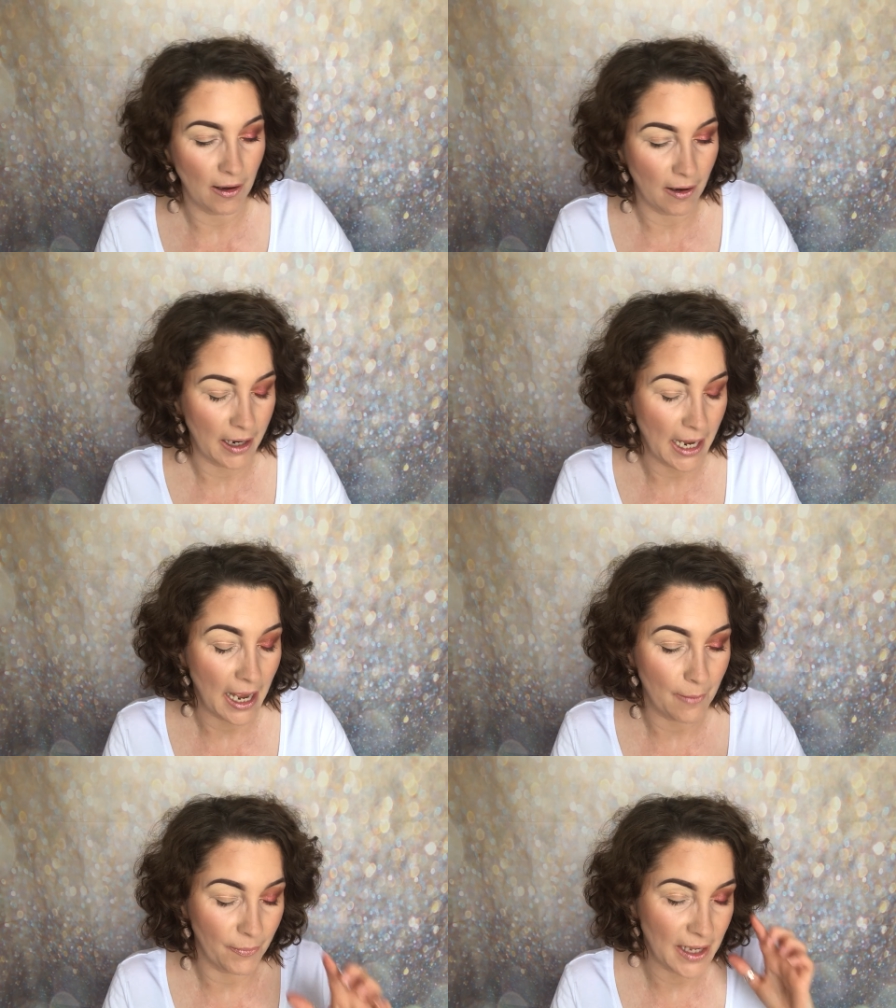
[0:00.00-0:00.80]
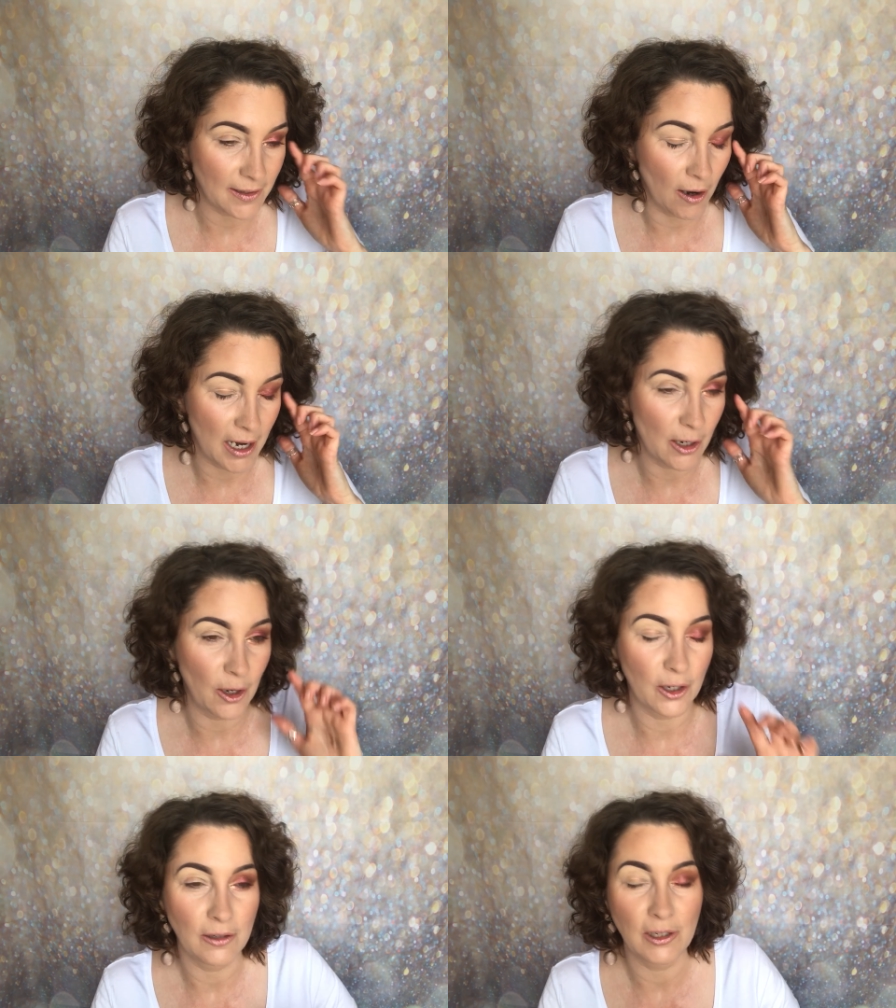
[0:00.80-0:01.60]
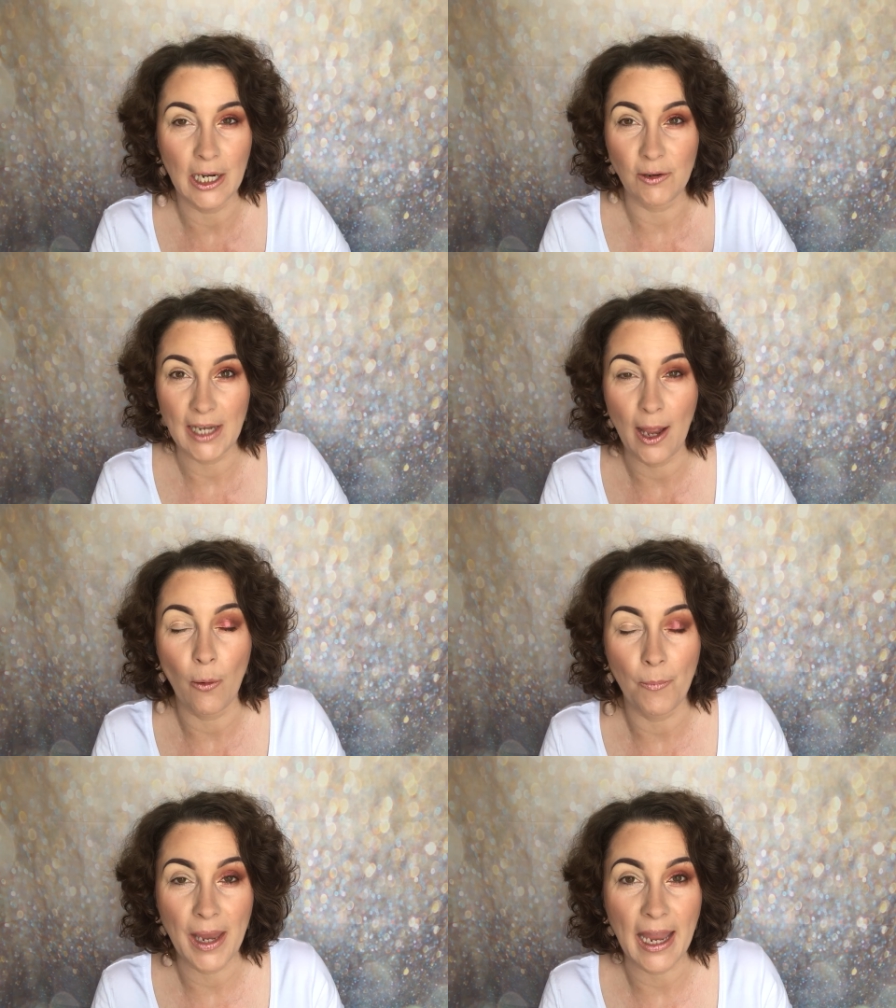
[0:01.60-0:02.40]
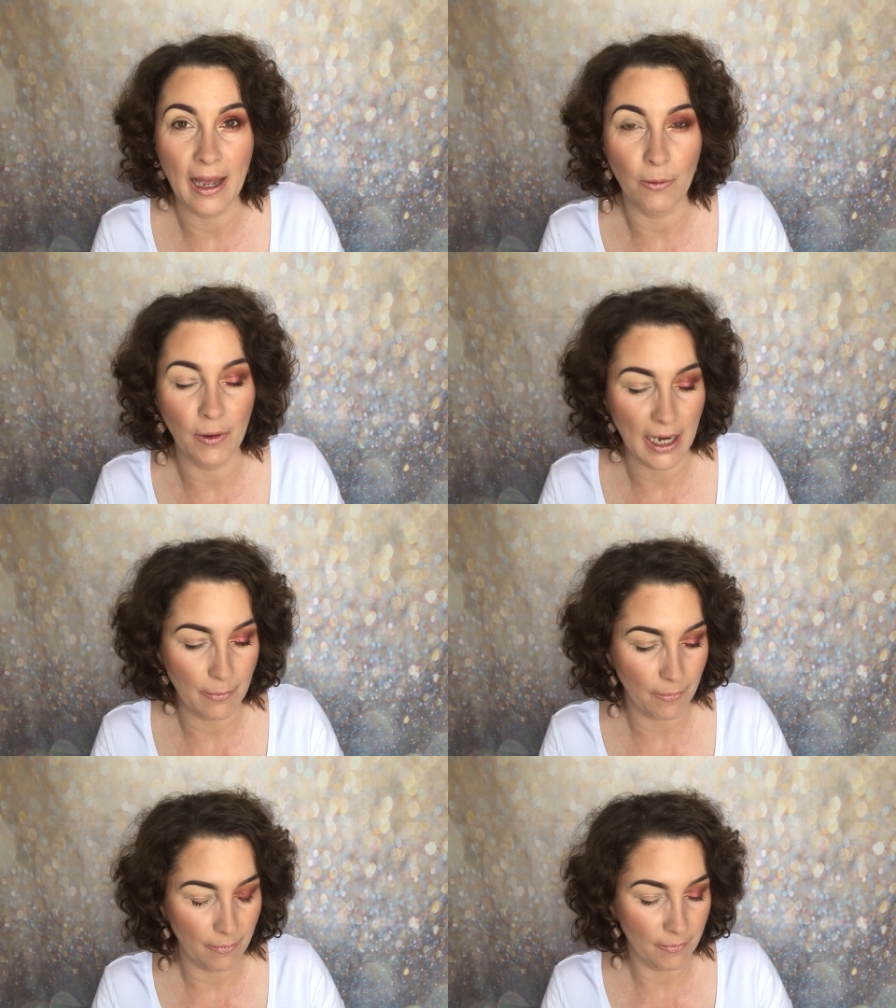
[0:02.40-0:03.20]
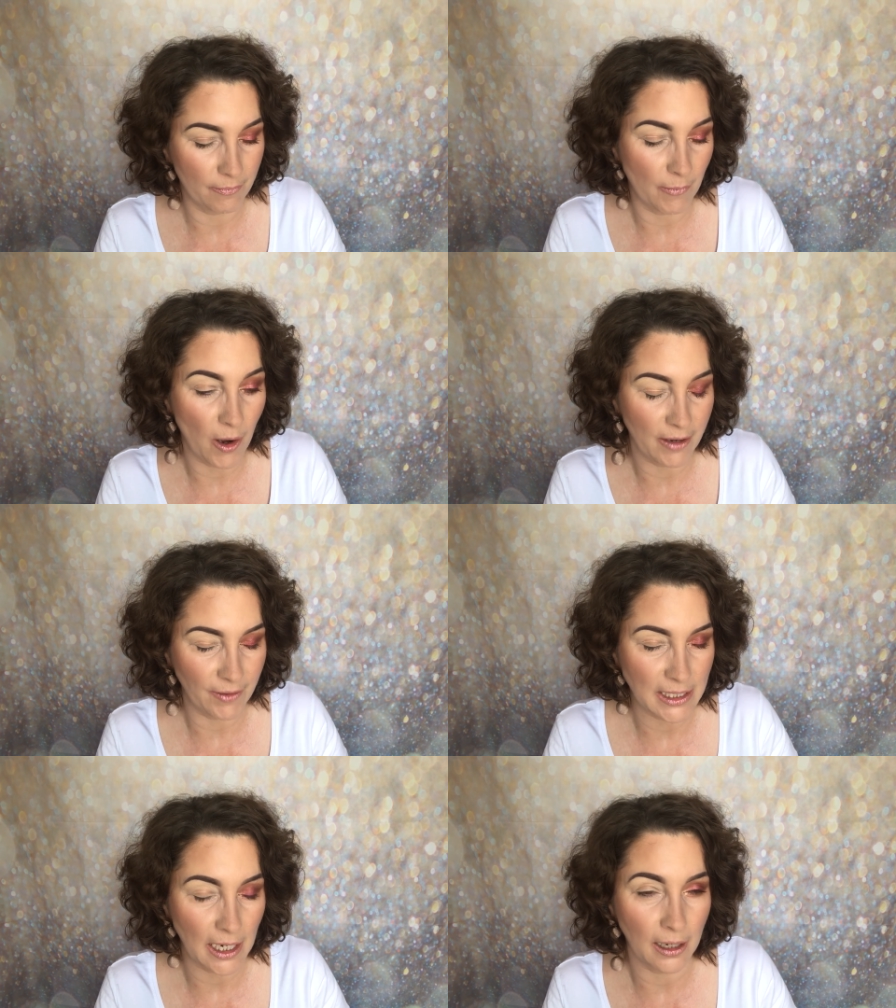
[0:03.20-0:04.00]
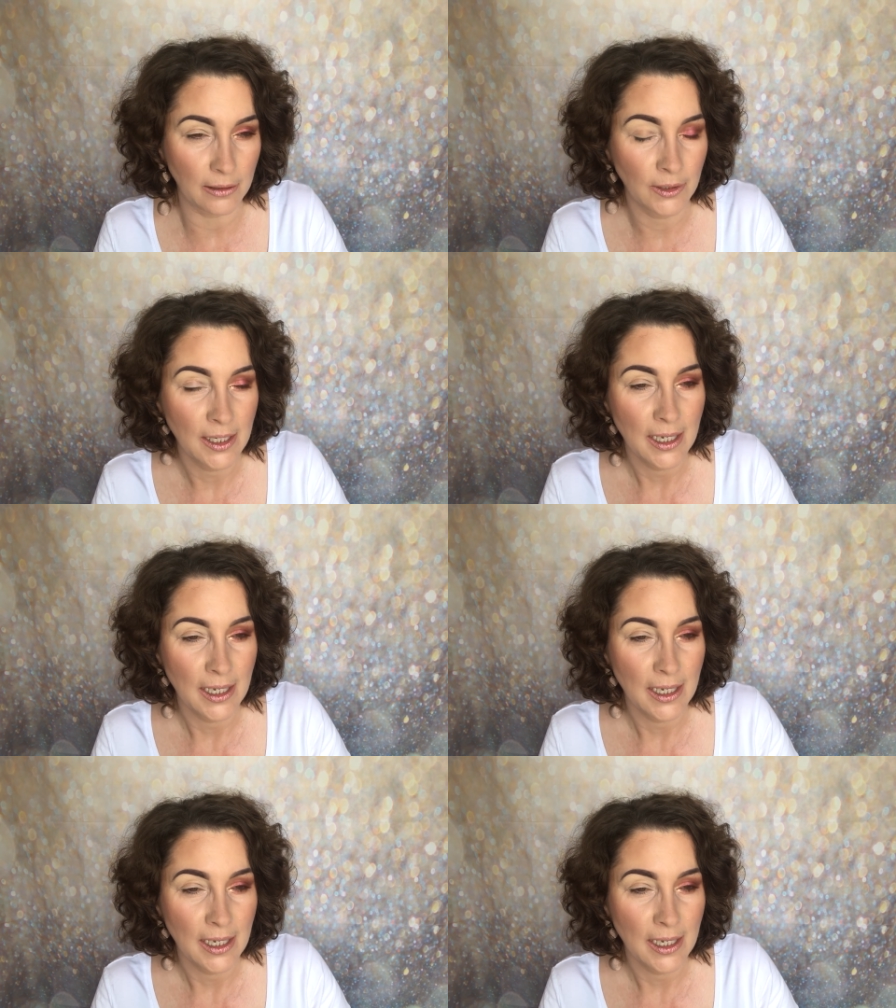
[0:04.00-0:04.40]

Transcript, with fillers: eye um this eye look, you know, to help me out in my video.